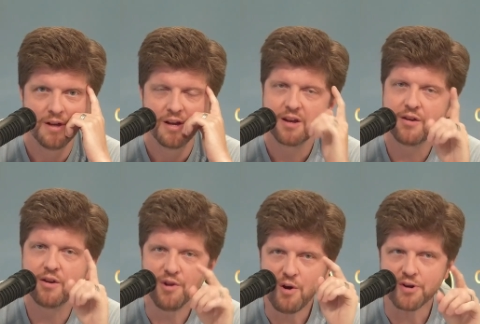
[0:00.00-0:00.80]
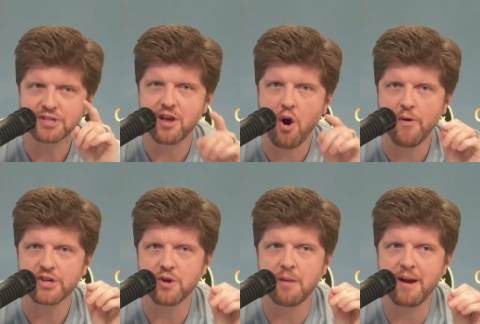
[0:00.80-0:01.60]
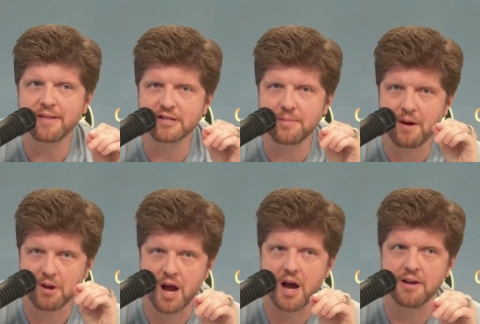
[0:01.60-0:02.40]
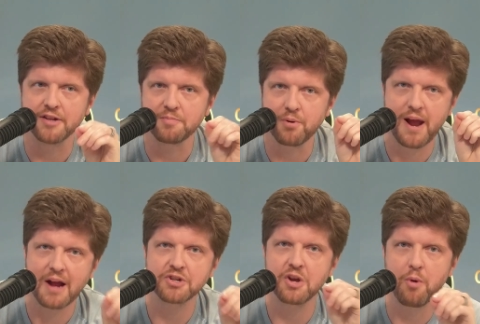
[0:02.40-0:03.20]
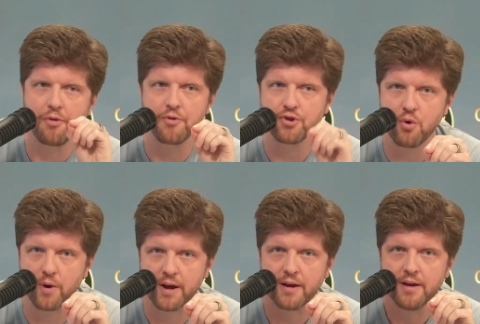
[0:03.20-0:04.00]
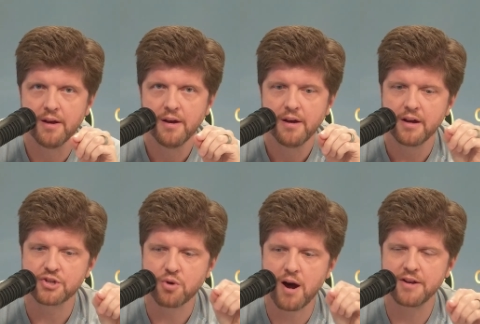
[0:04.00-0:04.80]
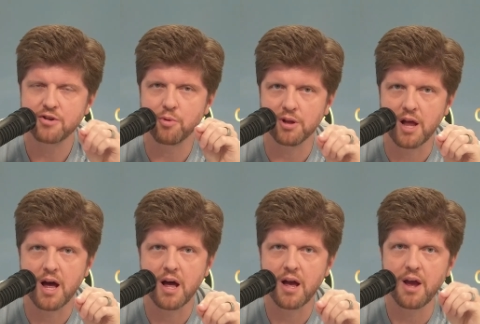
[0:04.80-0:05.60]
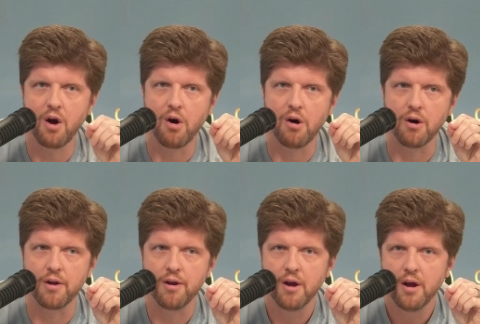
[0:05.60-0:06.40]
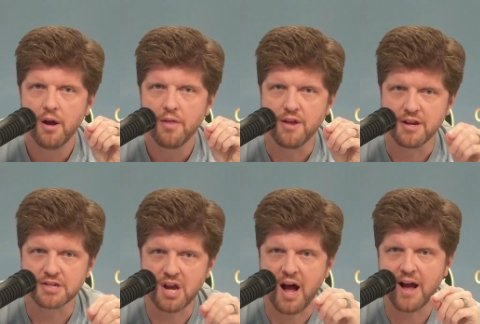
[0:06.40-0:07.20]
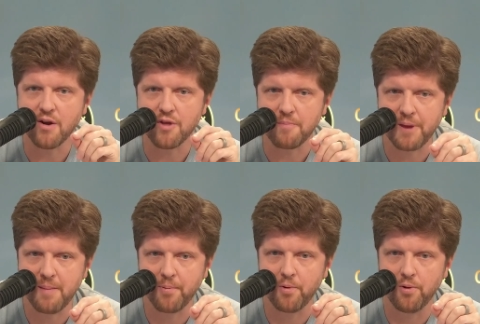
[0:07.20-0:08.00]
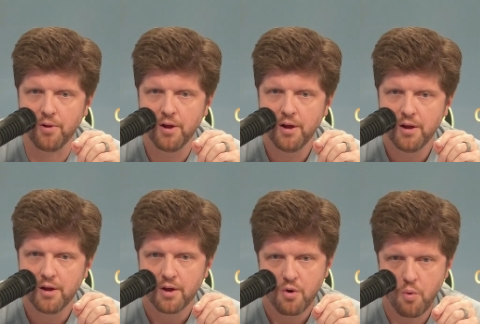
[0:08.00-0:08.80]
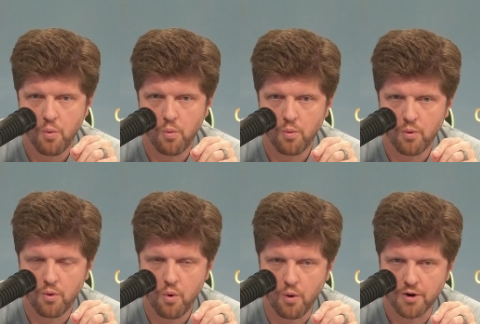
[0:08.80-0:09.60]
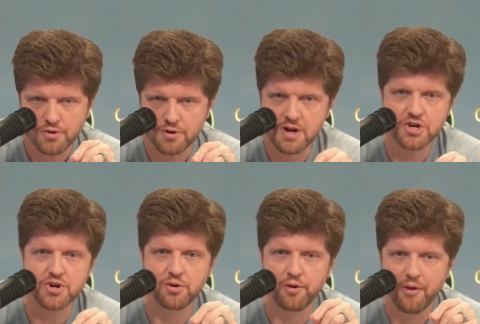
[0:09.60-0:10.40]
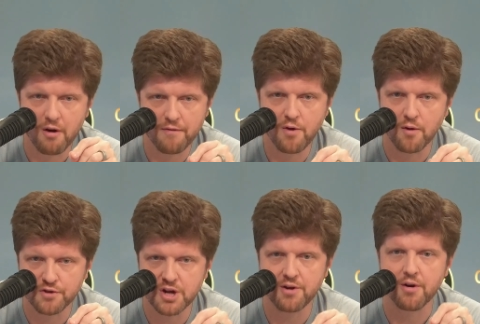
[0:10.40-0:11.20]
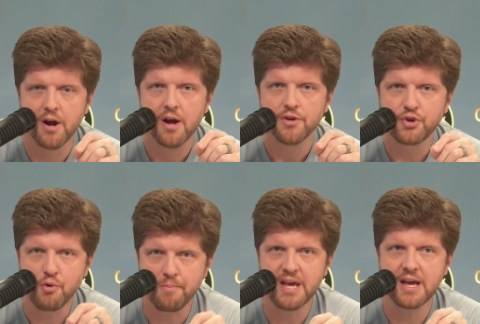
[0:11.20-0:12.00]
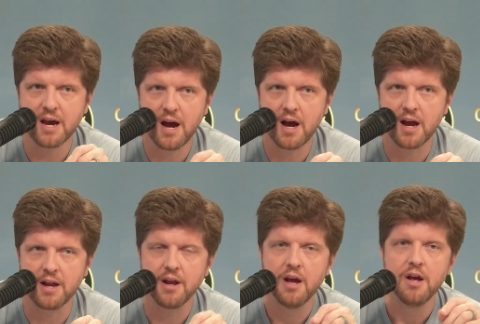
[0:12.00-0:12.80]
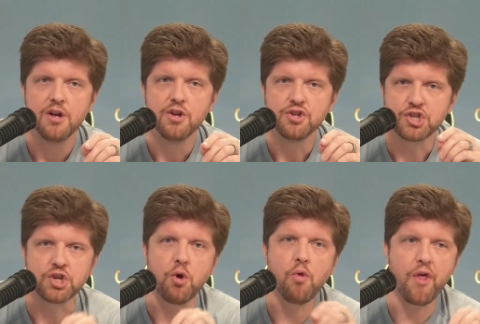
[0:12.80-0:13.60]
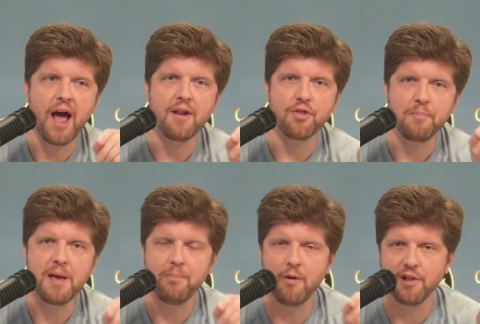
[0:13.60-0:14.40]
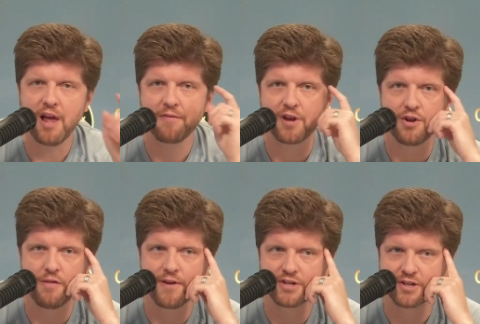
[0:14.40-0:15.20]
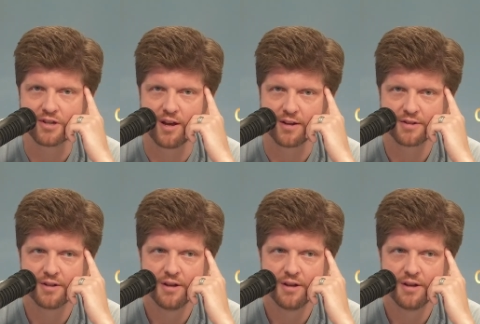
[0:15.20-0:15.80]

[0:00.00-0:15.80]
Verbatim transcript: You, you notice they always try to make this about kindness, but actually, what they're doing is trying to rely on the desire that people who who are traditional in their view of gender to be kind so that the people on the left can do vicious things.